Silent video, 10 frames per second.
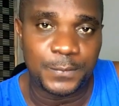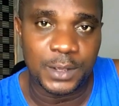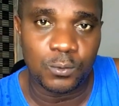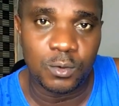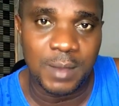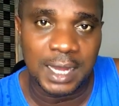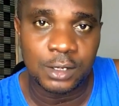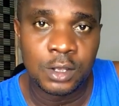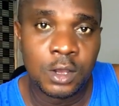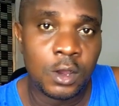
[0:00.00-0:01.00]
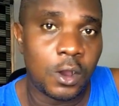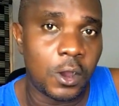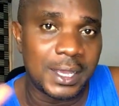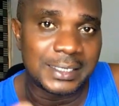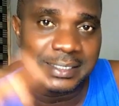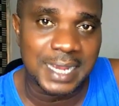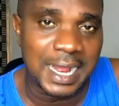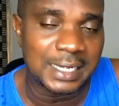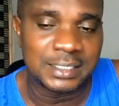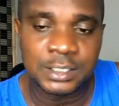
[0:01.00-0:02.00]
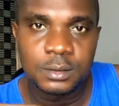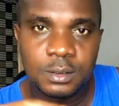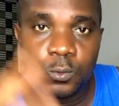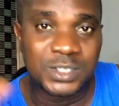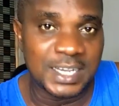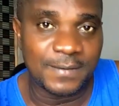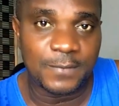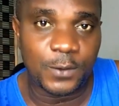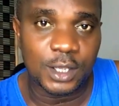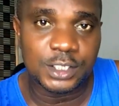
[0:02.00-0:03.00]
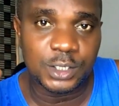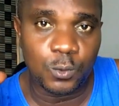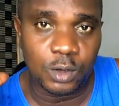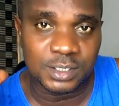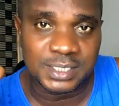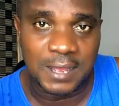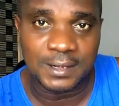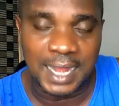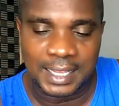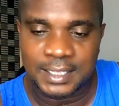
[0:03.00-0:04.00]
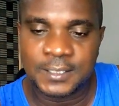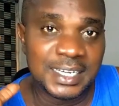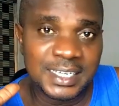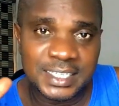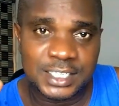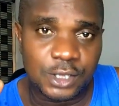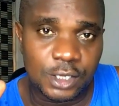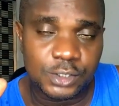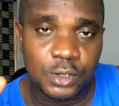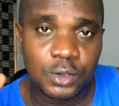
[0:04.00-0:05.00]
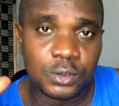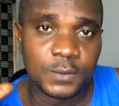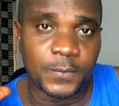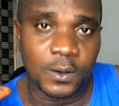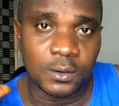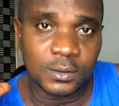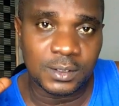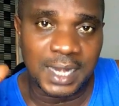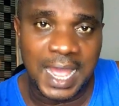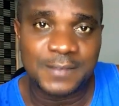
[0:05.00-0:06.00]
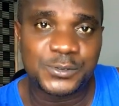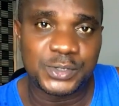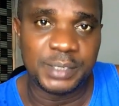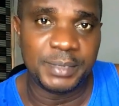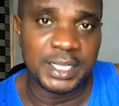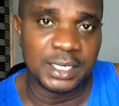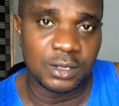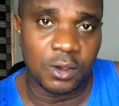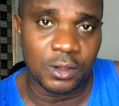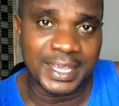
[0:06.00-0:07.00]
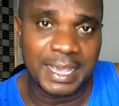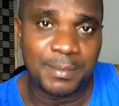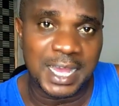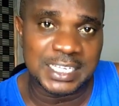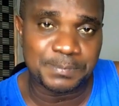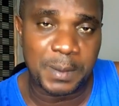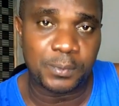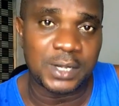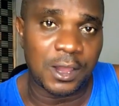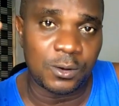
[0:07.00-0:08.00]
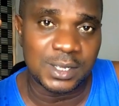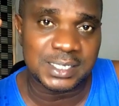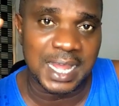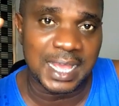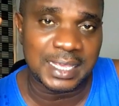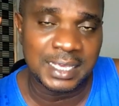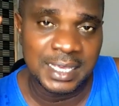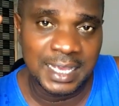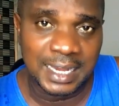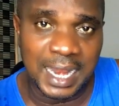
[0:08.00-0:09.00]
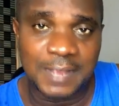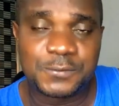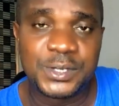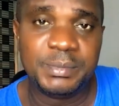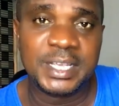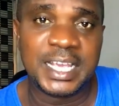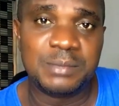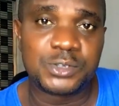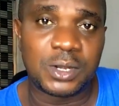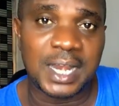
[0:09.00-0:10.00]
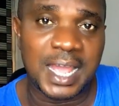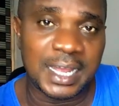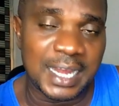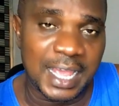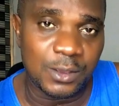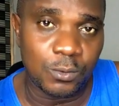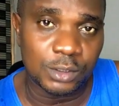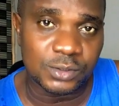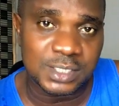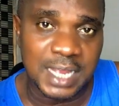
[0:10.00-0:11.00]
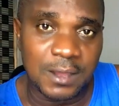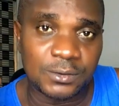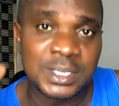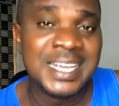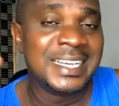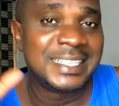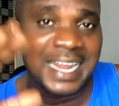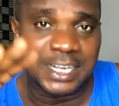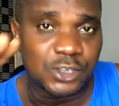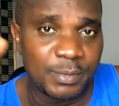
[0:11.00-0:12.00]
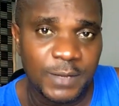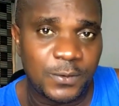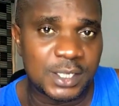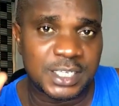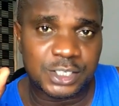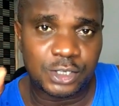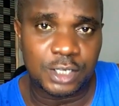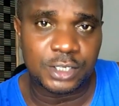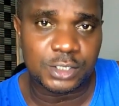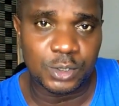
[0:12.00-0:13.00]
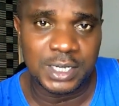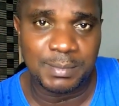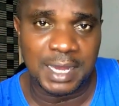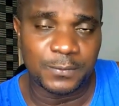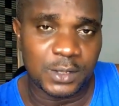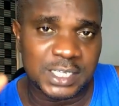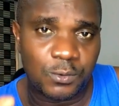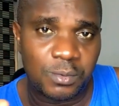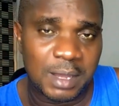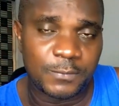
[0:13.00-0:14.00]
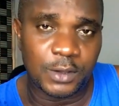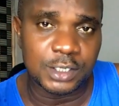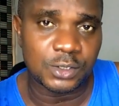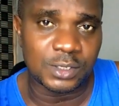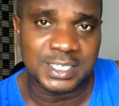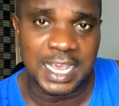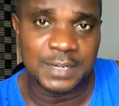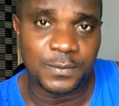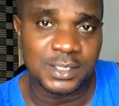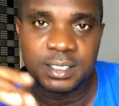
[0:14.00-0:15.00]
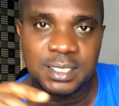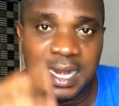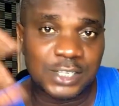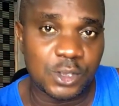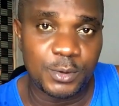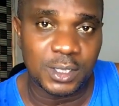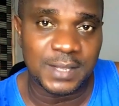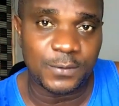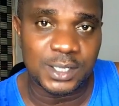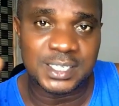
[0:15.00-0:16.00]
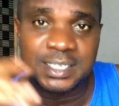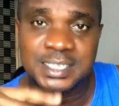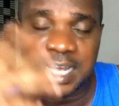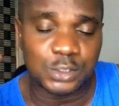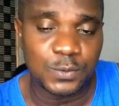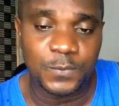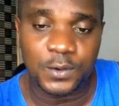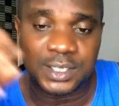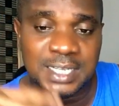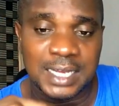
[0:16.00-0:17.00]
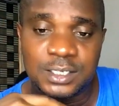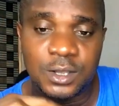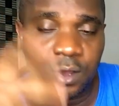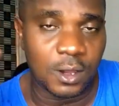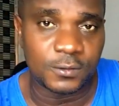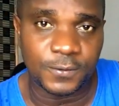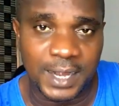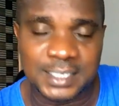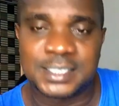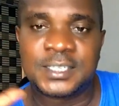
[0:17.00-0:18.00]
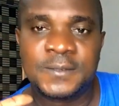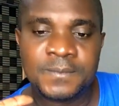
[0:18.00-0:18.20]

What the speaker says: if you're a woman, or a child, whichever voice you want to sound like. This is also good for live streaming or gamers, people that always like live streaming games online and you want to sound. There are so many voices, not just only man voice or woman voice or child voice. There are so many other voices, cartoon voice and all the rest.